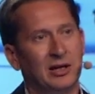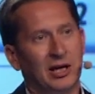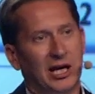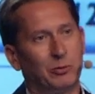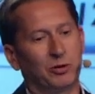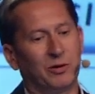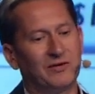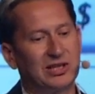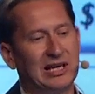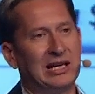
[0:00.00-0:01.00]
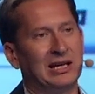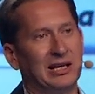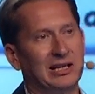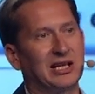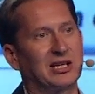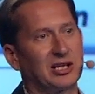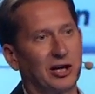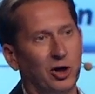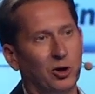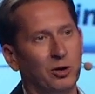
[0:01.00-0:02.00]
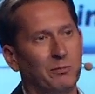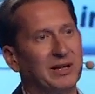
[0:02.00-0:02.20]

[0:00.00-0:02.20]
And what we've seen is a slow but